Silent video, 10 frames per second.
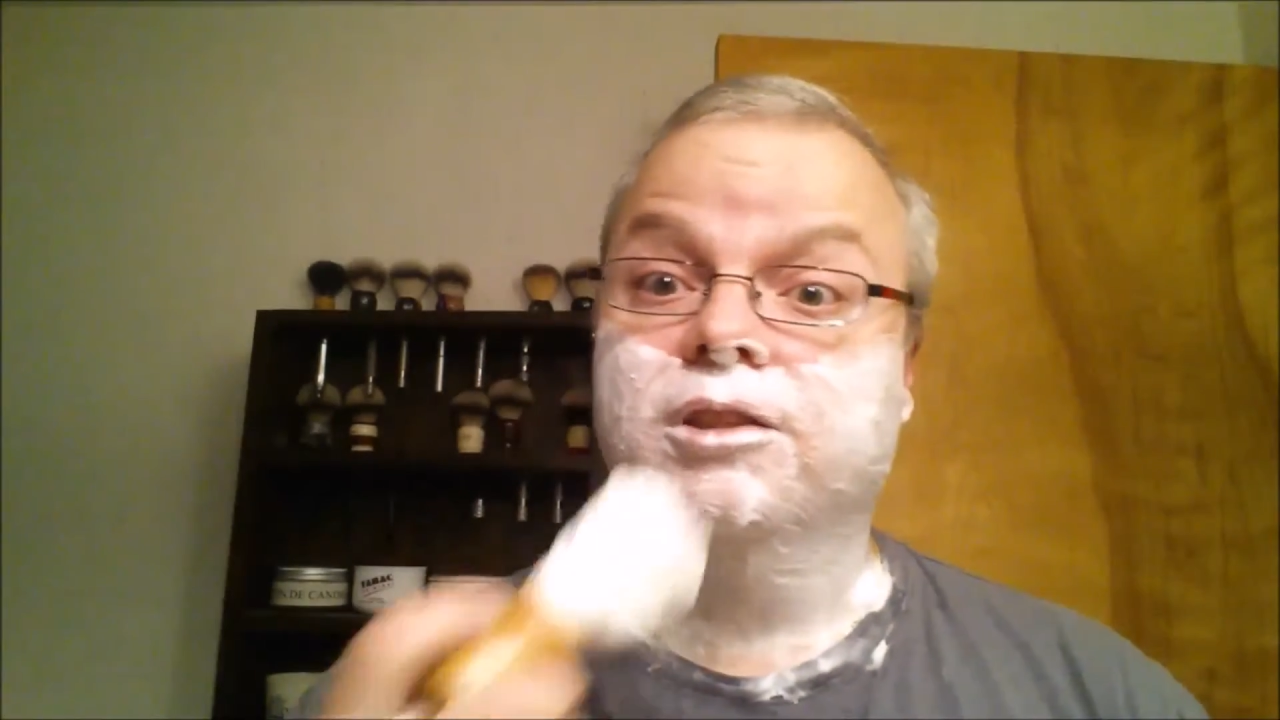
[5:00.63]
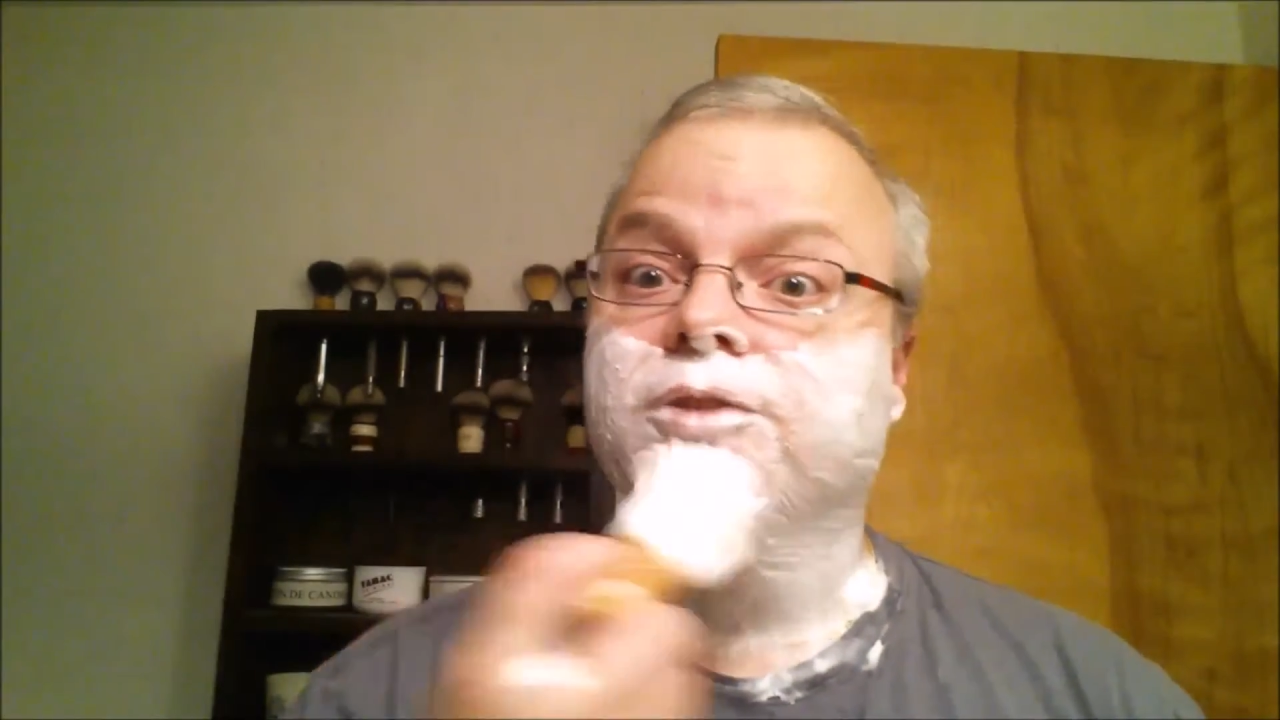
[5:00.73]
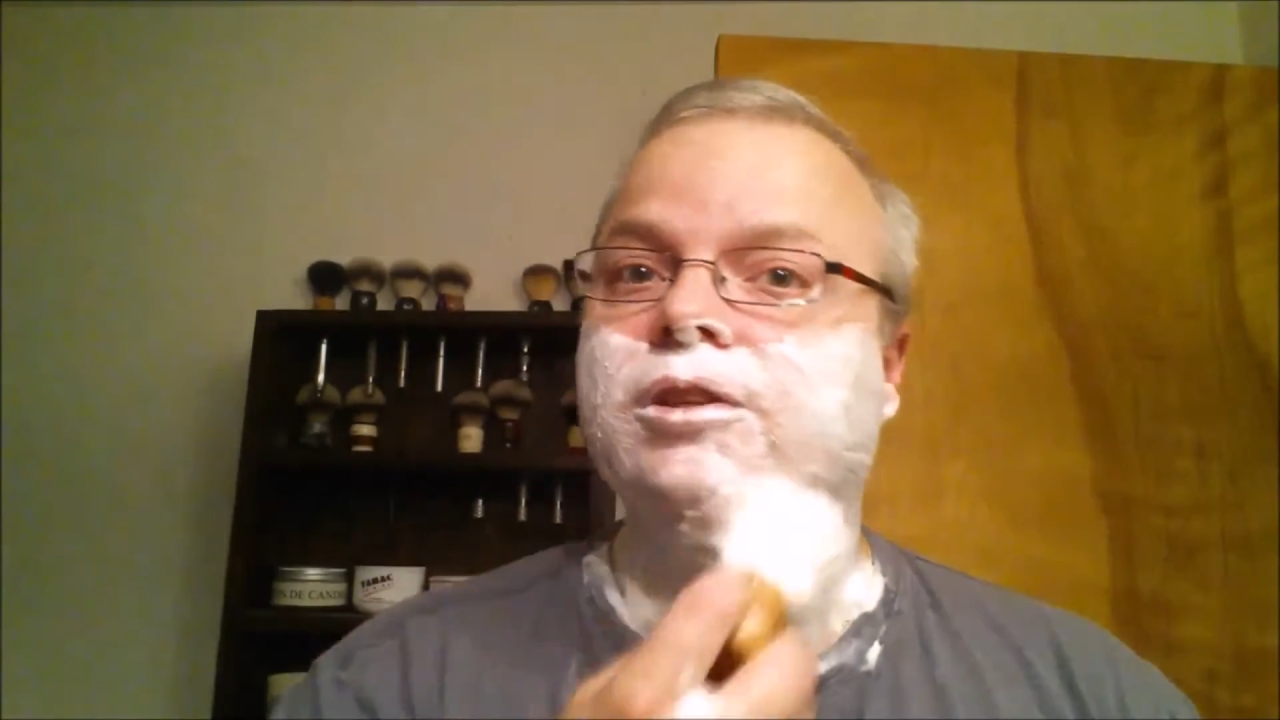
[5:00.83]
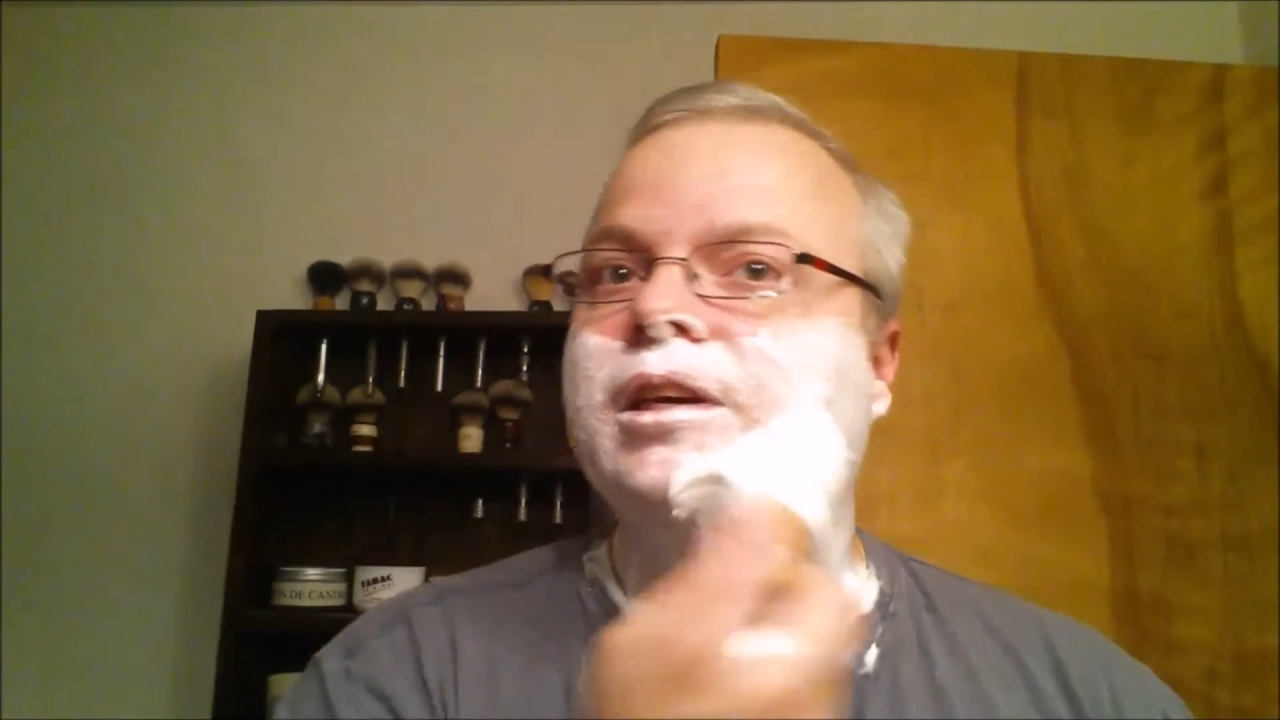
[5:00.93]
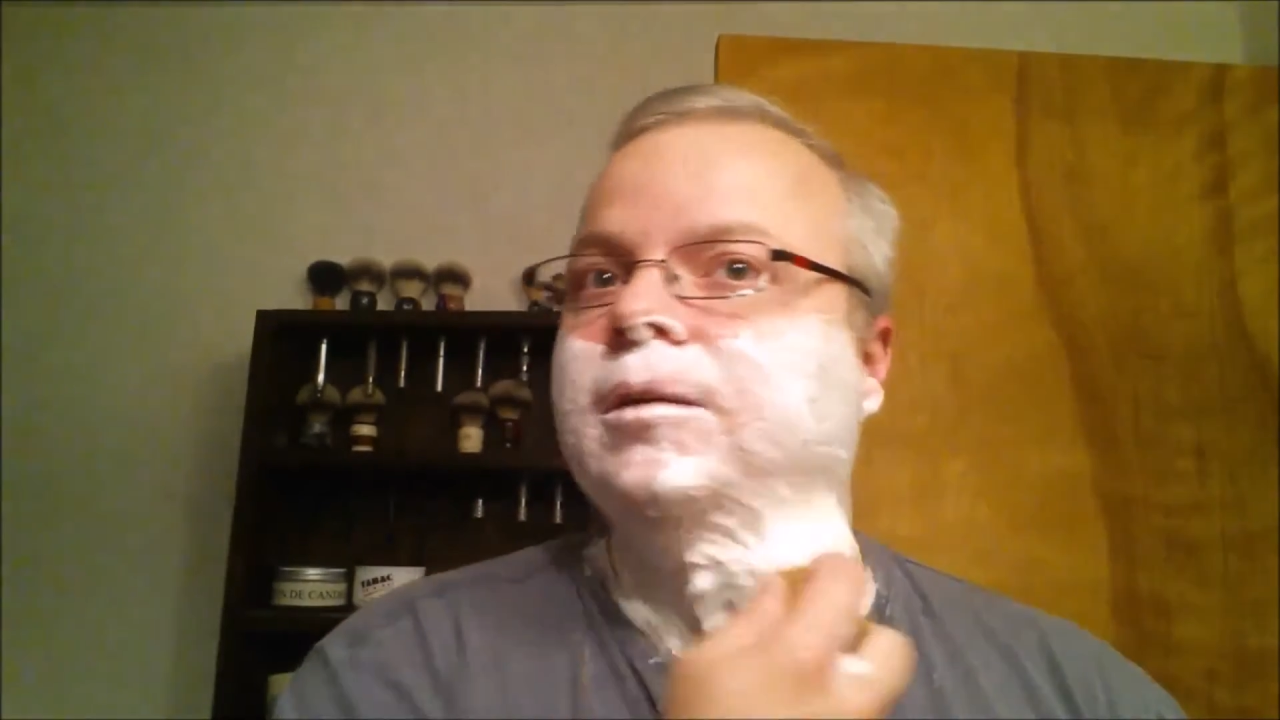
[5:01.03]
in
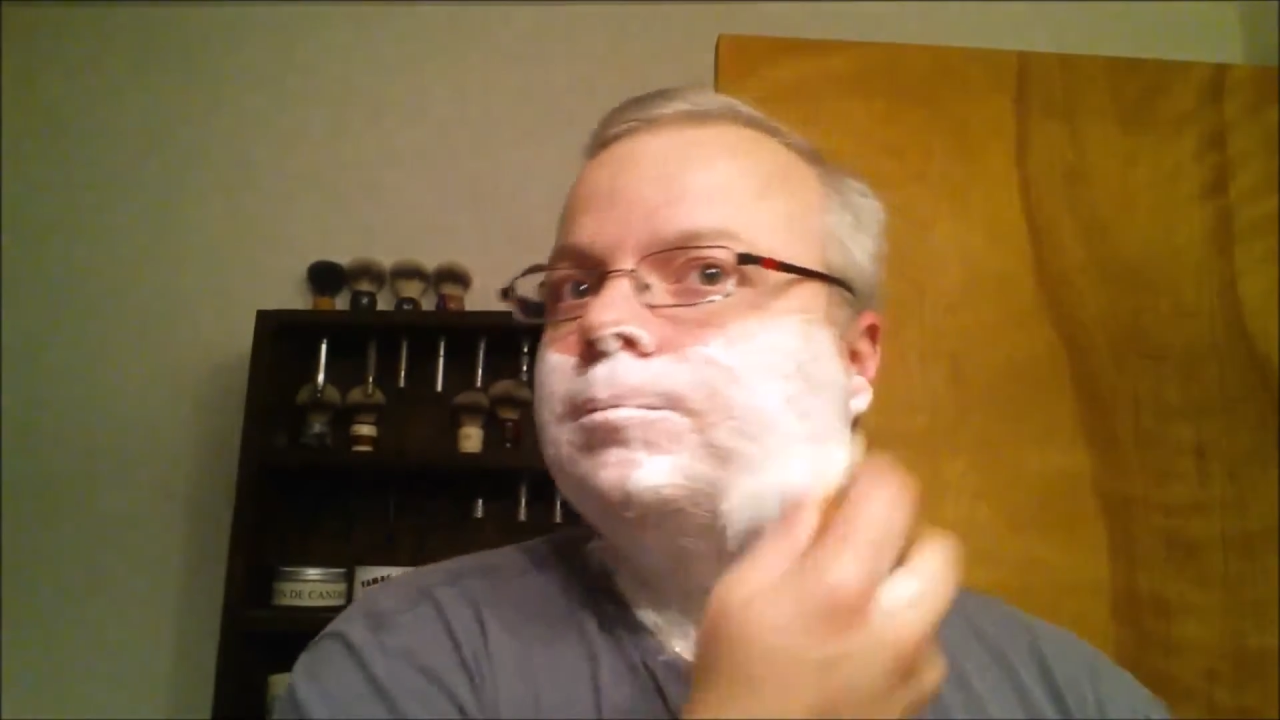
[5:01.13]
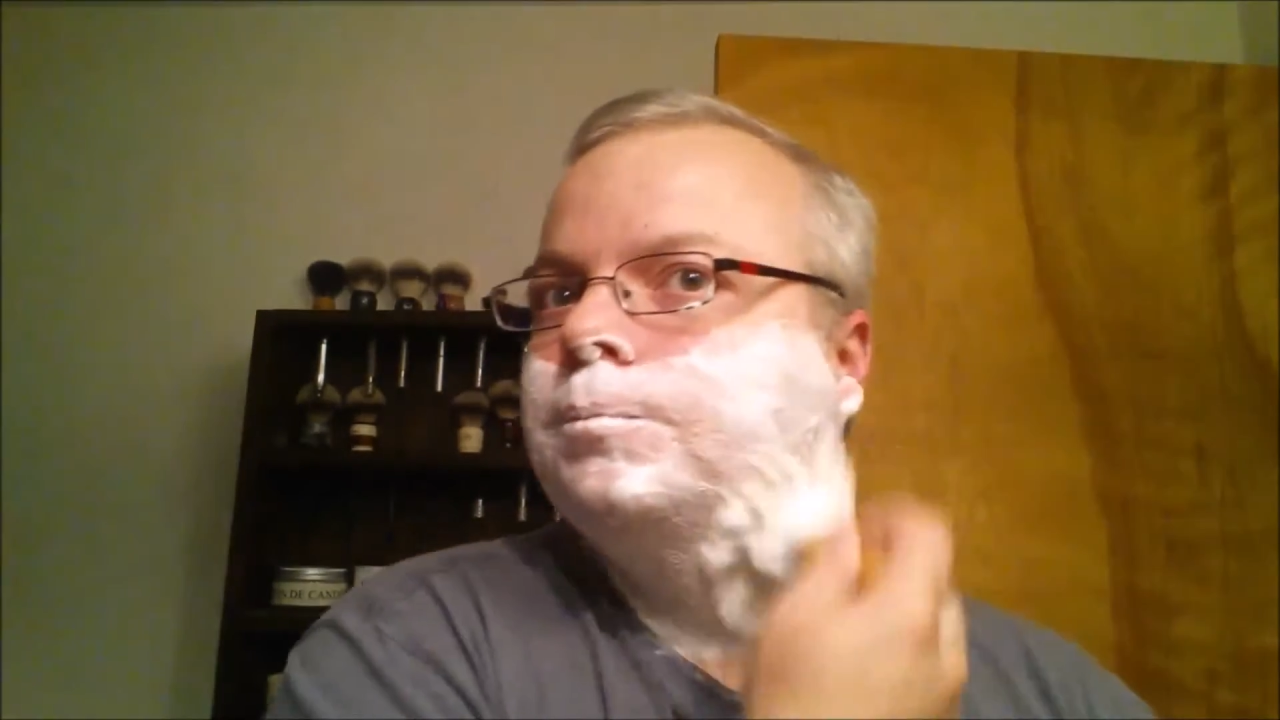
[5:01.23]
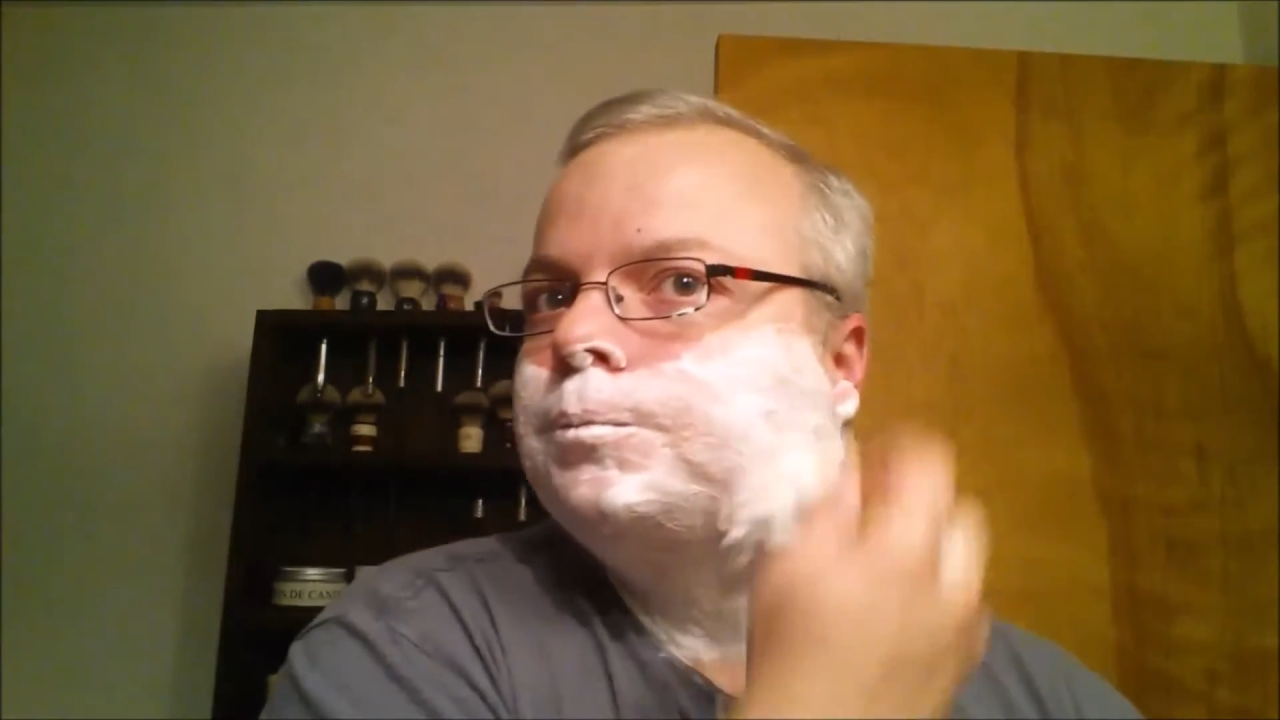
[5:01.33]
doing that.